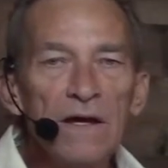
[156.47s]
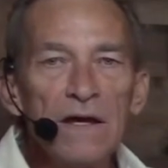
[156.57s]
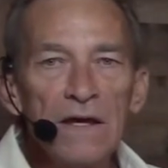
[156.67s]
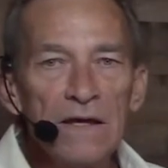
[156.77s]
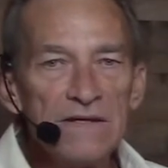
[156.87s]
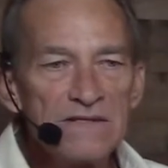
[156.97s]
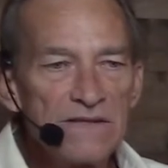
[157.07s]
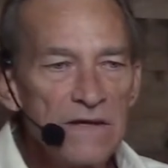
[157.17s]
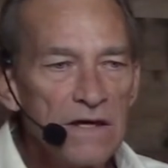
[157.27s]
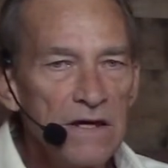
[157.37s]
is
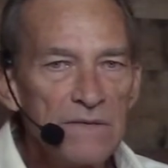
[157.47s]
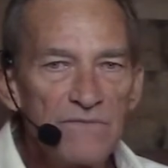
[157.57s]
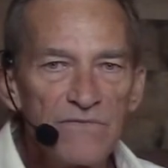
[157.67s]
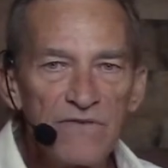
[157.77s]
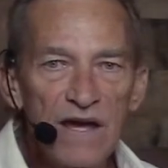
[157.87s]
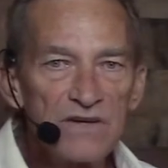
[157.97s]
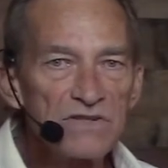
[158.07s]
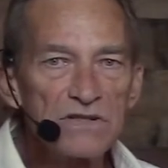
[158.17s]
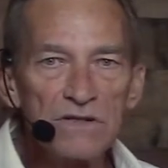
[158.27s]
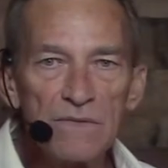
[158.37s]
the flesh,